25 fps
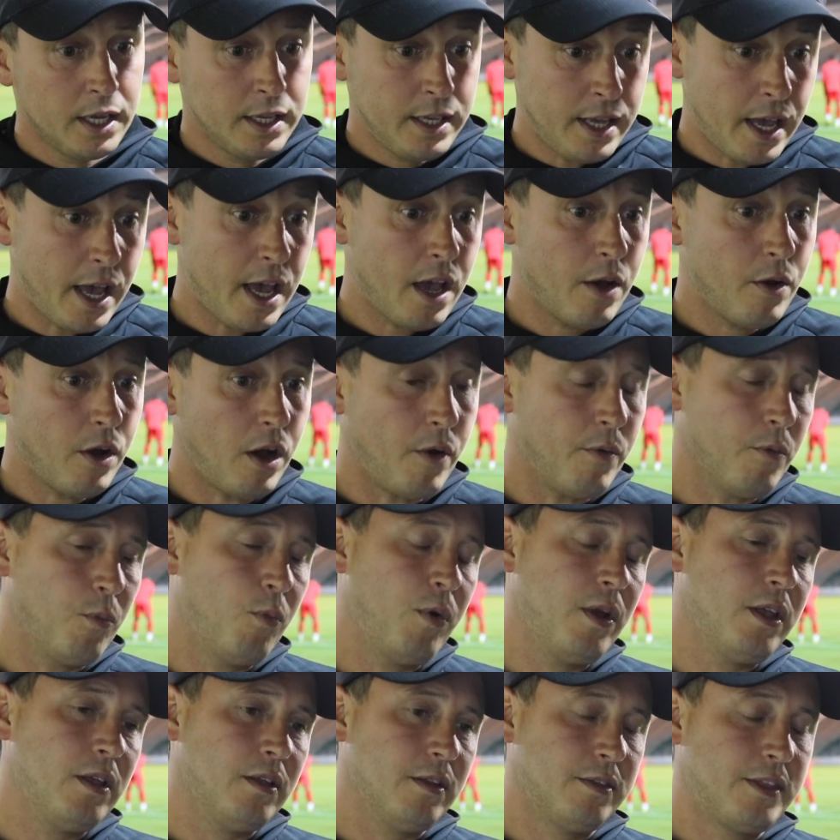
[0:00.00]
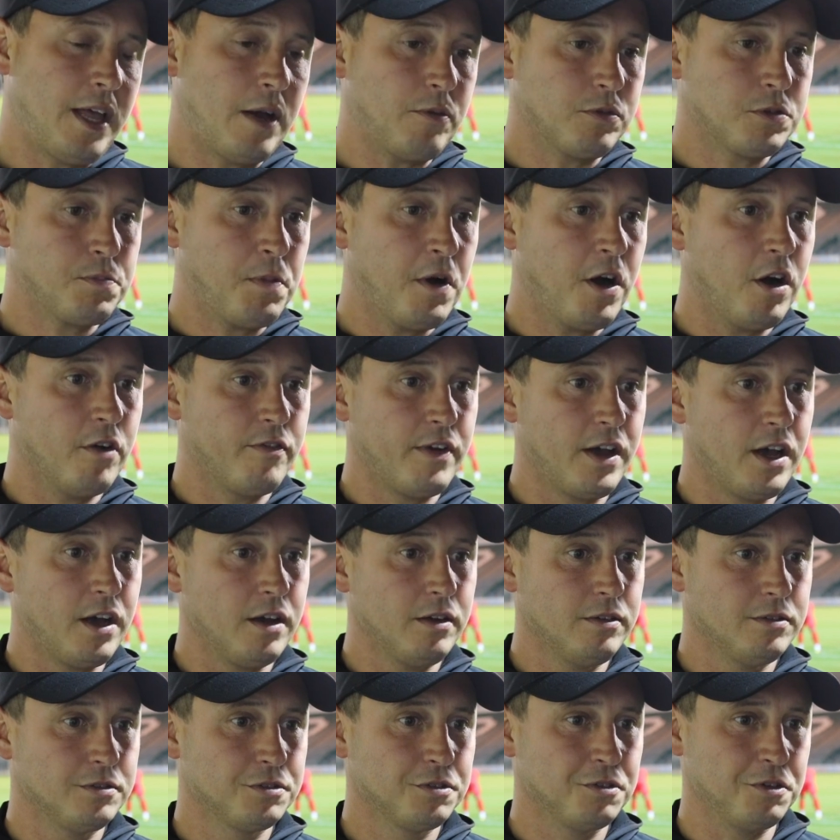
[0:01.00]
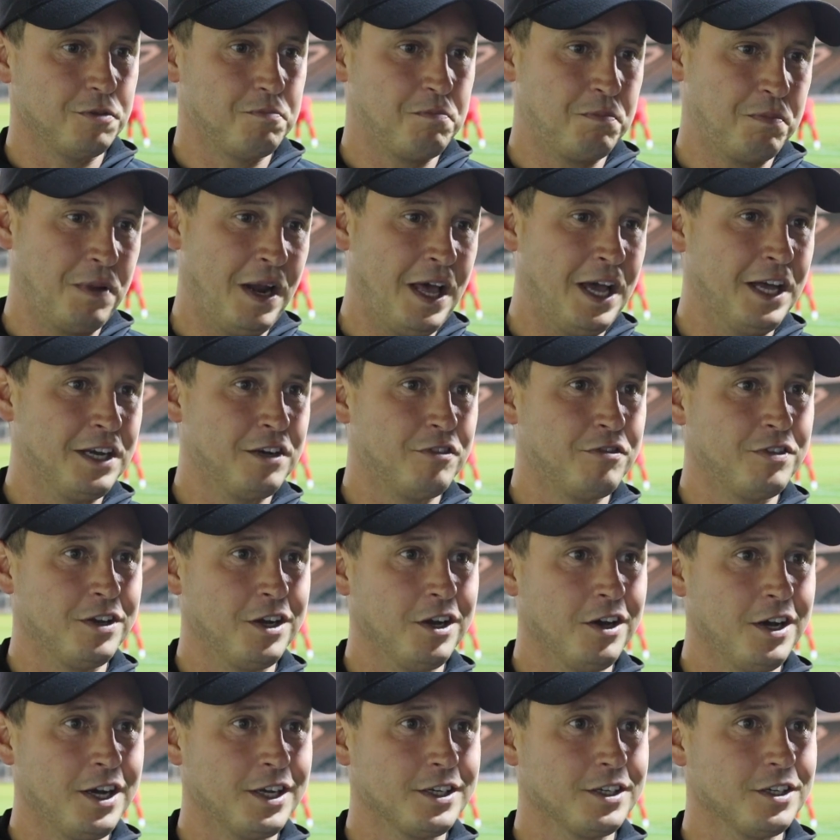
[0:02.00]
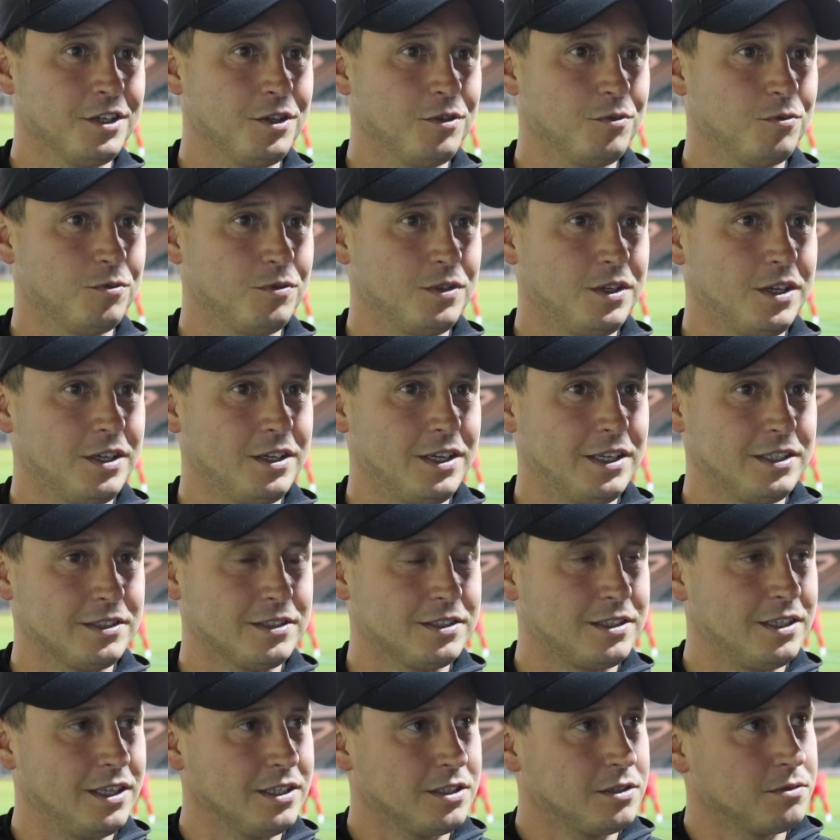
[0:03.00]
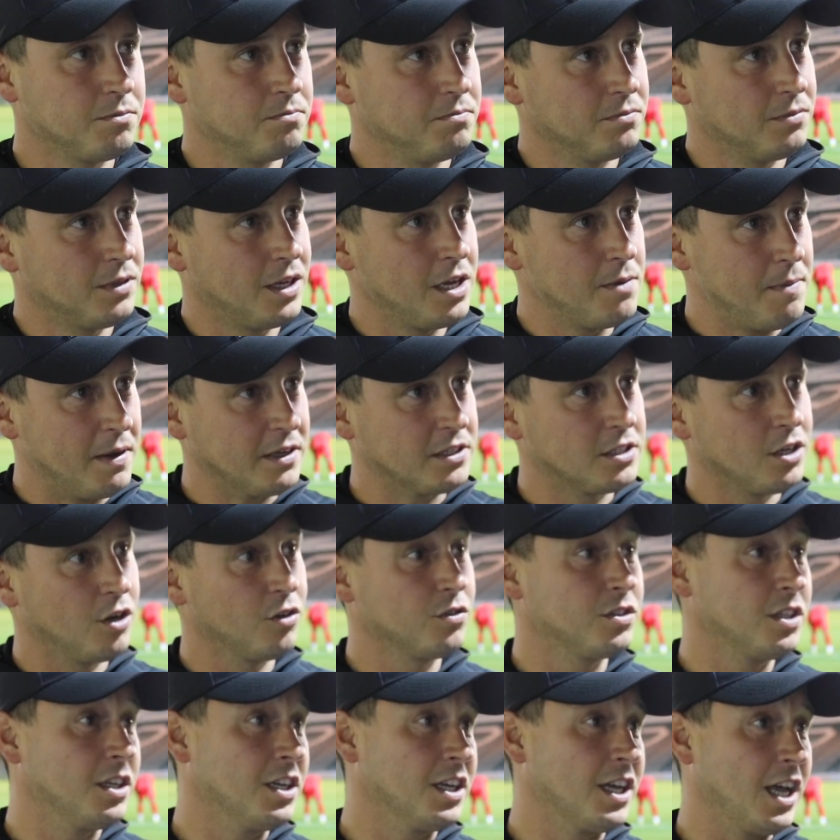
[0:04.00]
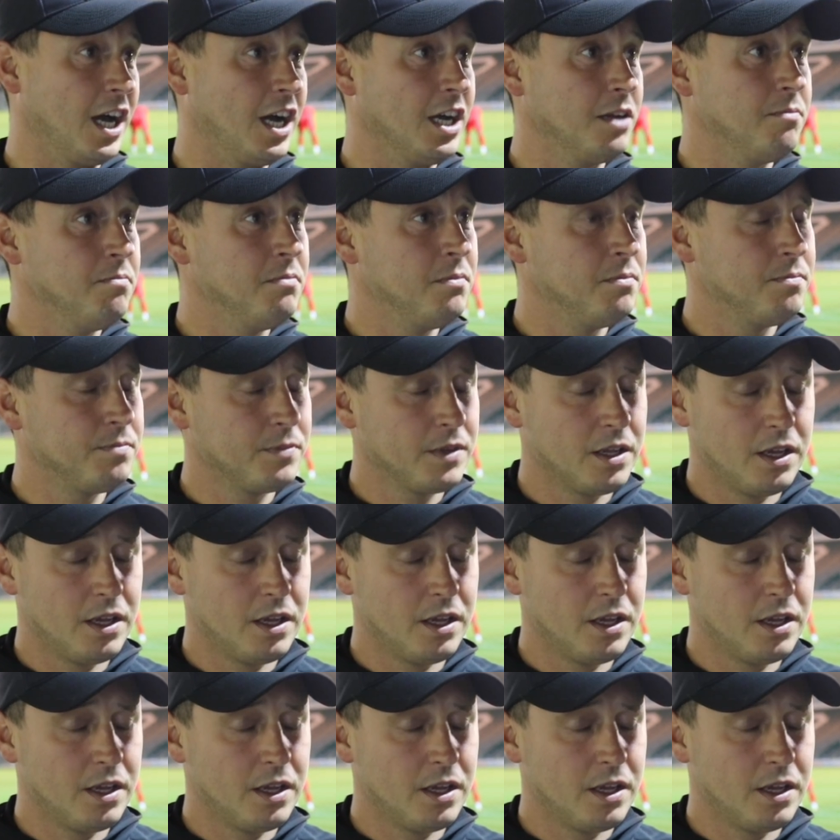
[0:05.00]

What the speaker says: Yeah, that was part of our plan, if you like, that let's just keep ourselves in a game.